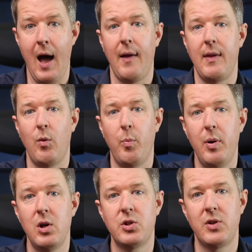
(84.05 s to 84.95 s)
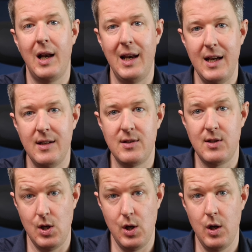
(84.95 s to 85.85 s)
and they will push the lead
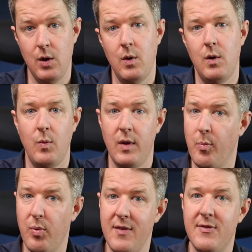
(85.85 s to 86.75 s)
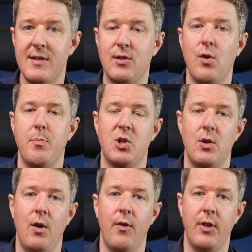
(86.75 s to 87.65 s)
to you with a brief
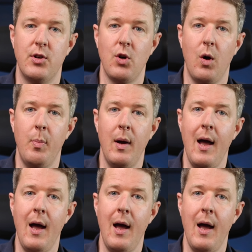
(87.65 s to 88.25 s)
description of the job,